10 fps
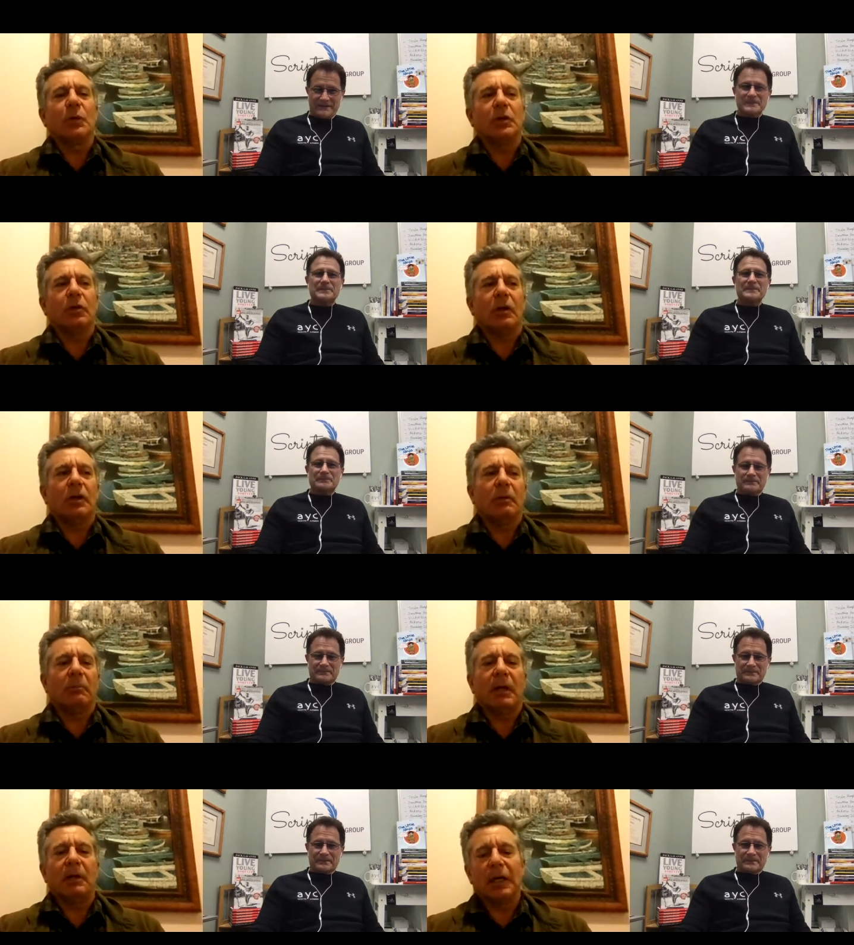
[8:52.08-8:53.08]
Speaker 1: about how
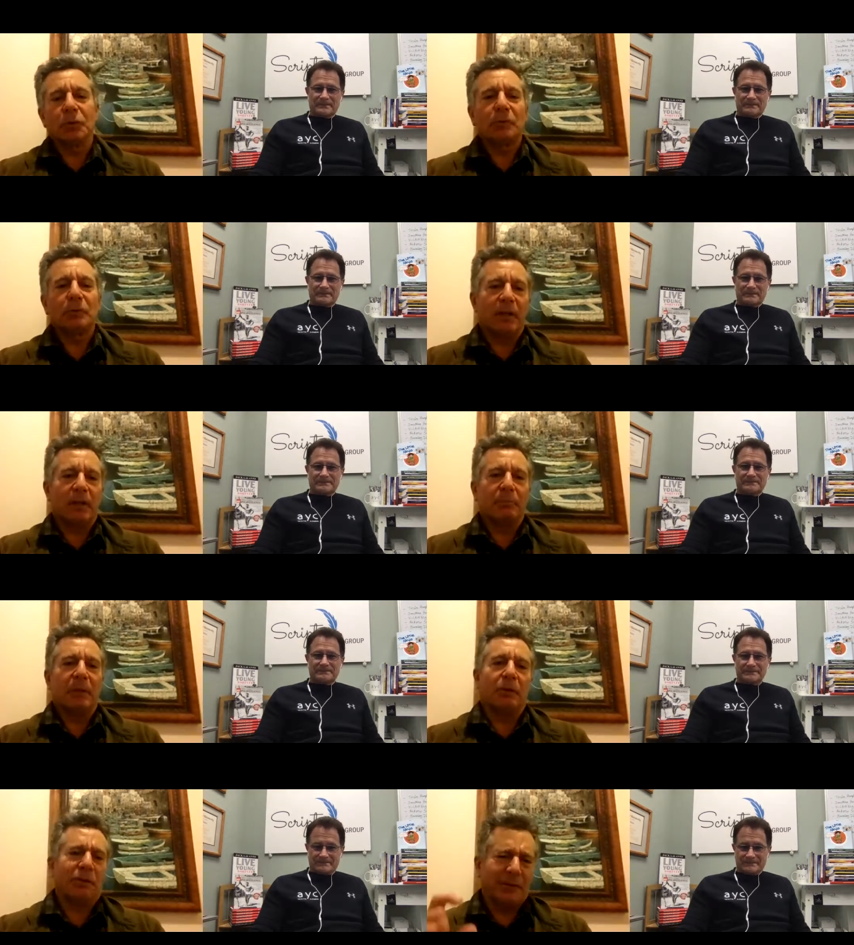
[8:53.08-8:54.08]
to inspire people.
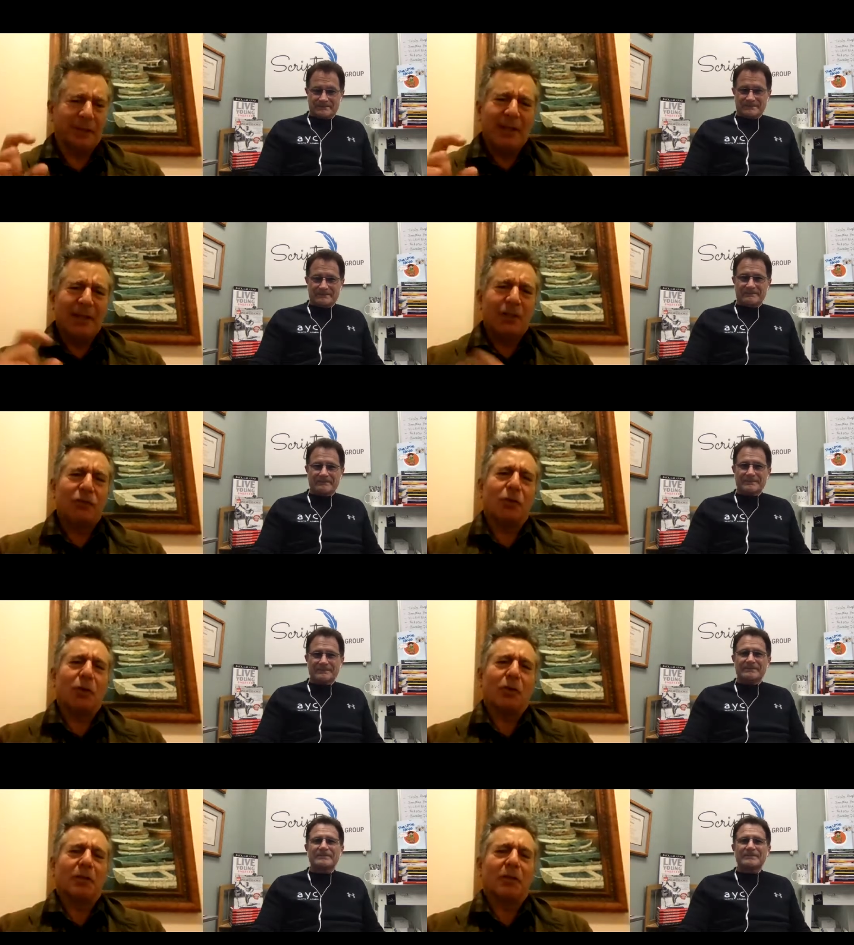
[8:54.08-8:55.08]
Just short little
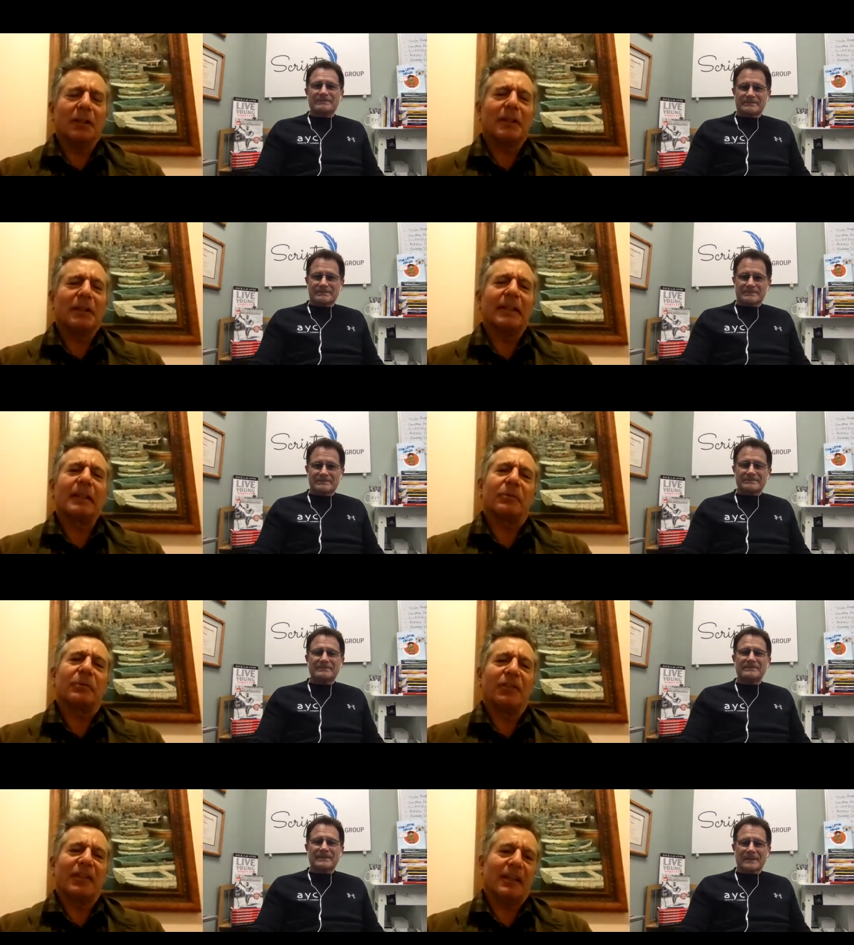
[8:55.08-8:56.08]
clips, 30
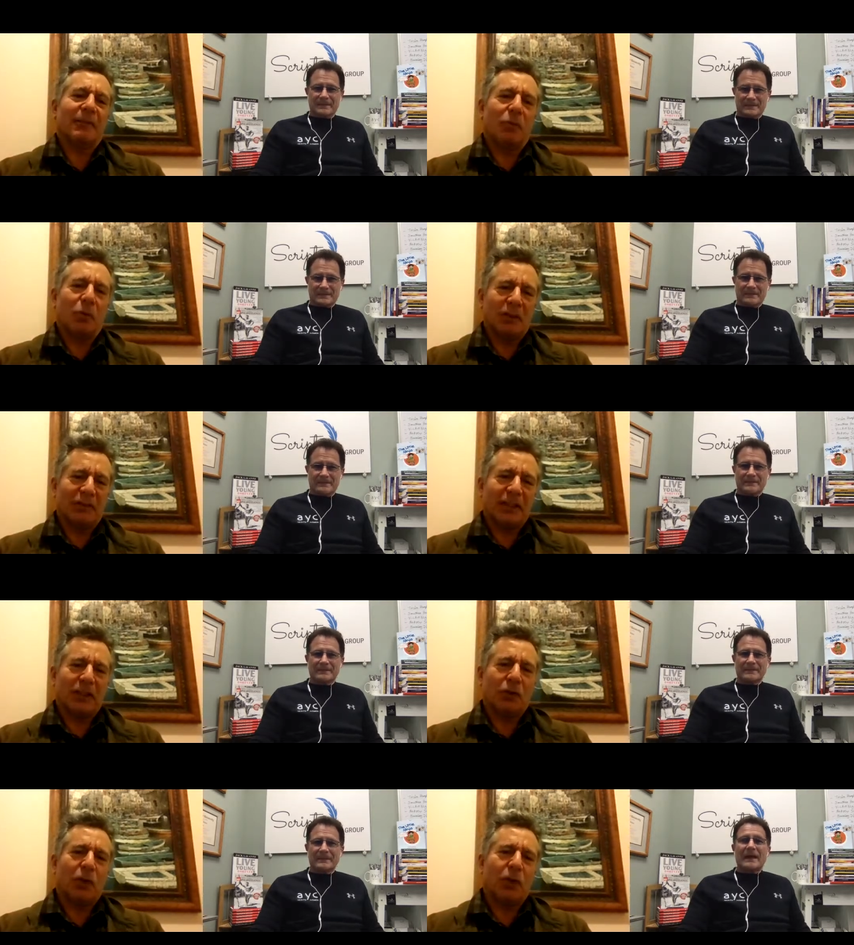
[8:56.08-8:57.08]
second, 40 second long
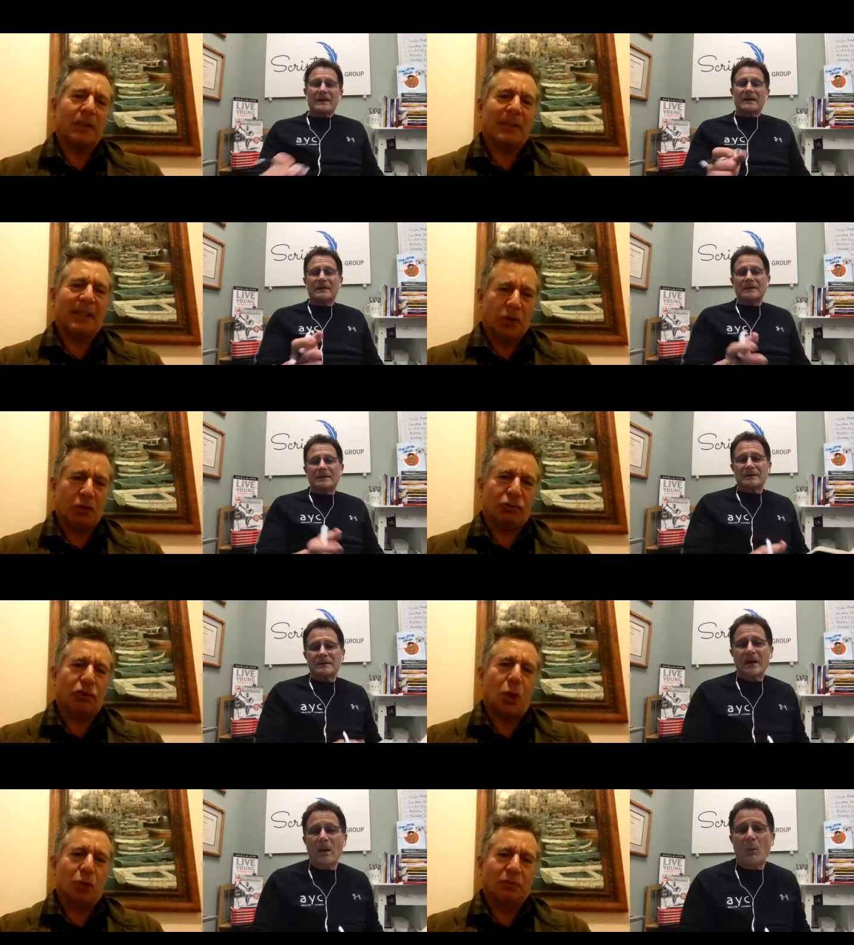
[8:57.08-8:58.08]
at the beginning of the show.
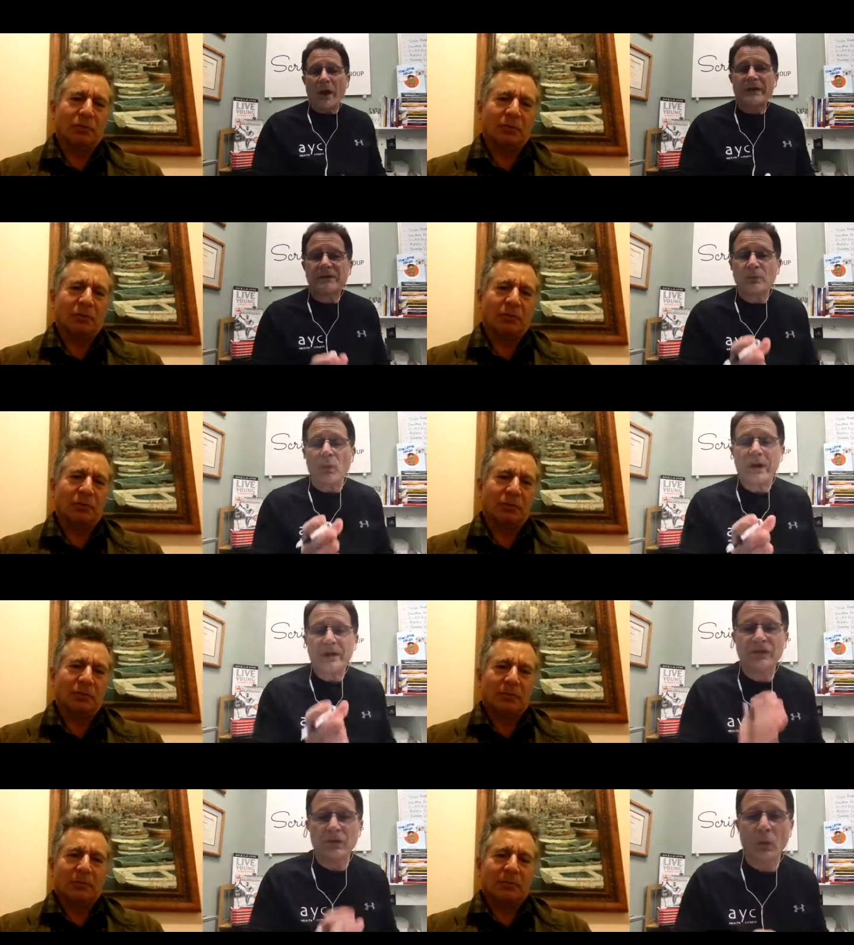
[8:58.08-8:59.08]
Speaker 2: And what is what
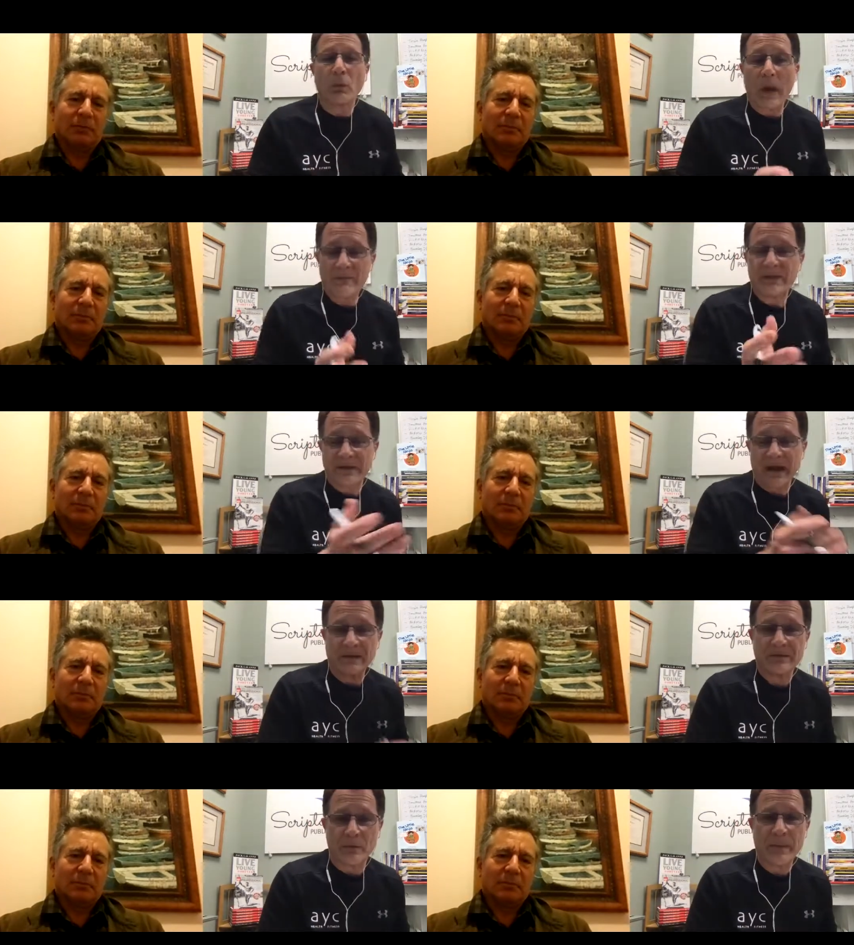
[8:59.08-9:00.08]
is your
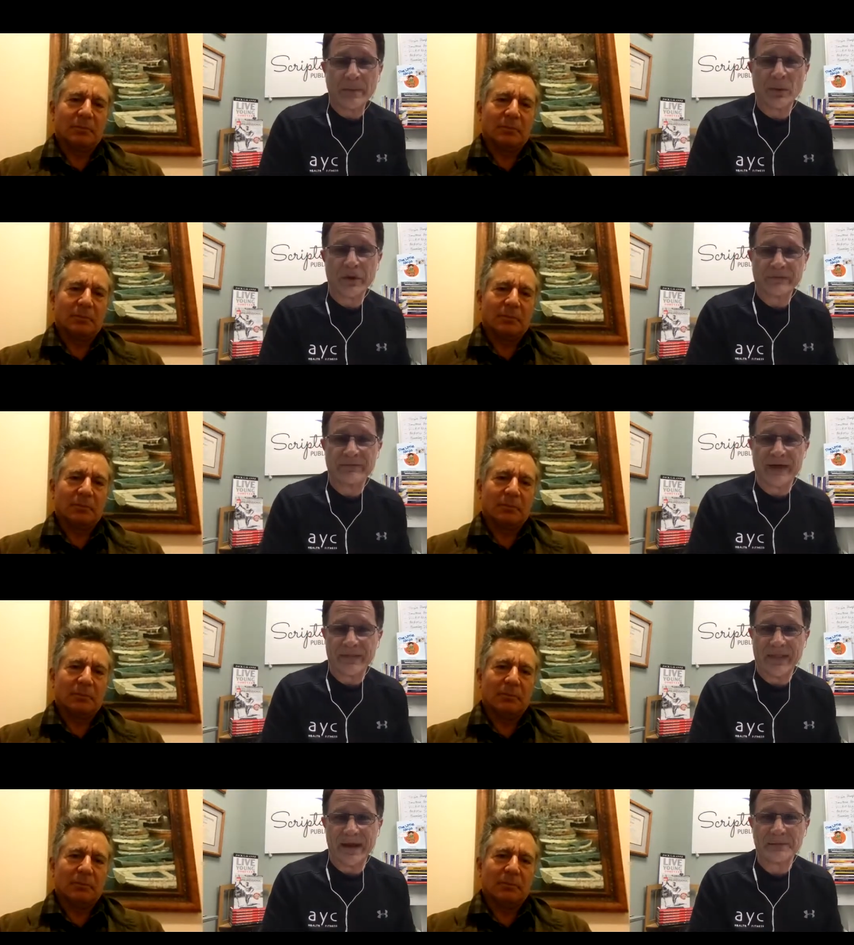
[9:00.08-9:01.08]
website so people can
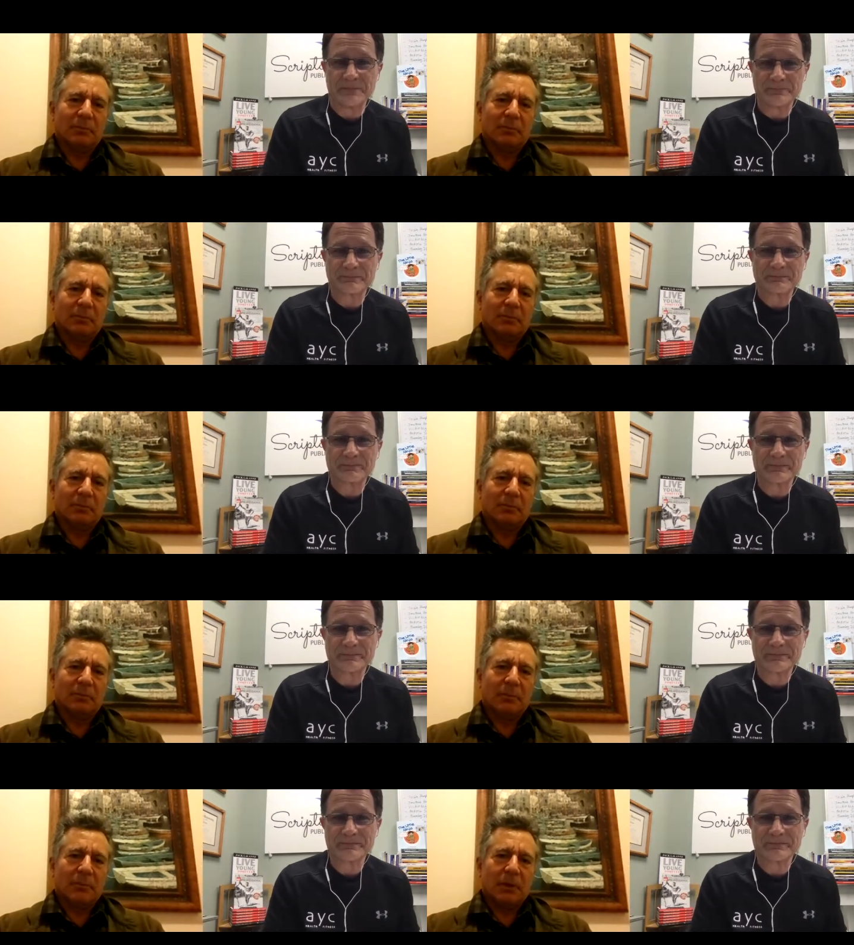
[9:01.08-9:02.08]
find that?
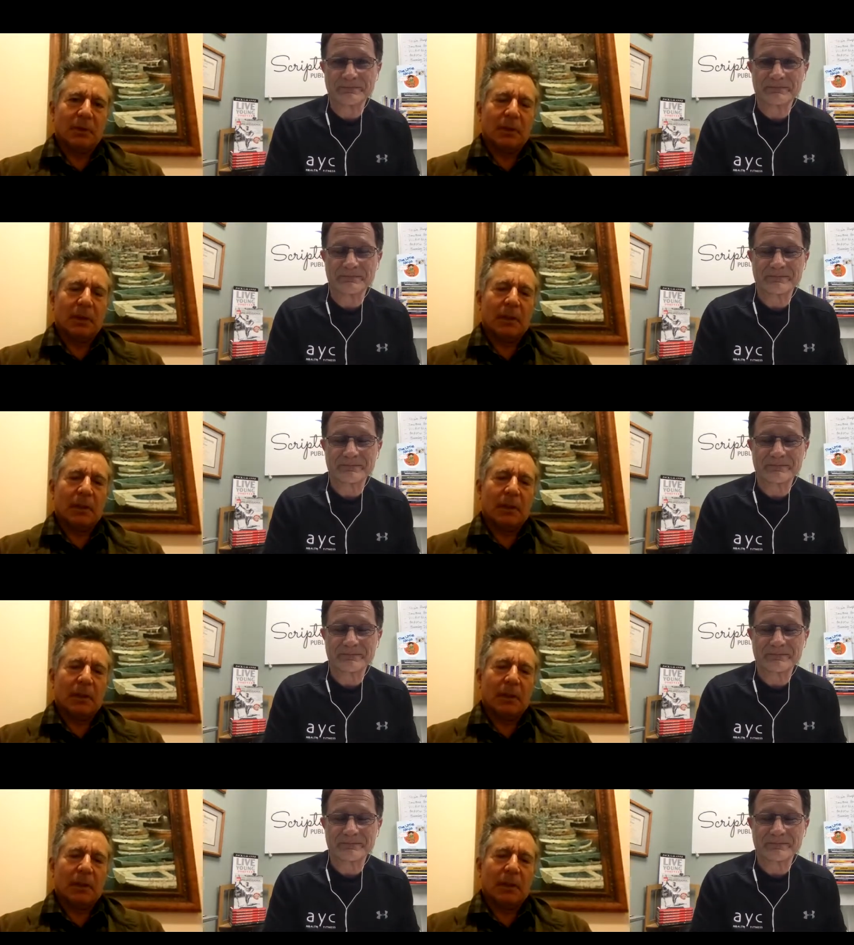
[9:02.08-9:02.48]
Speaker 1: Uh,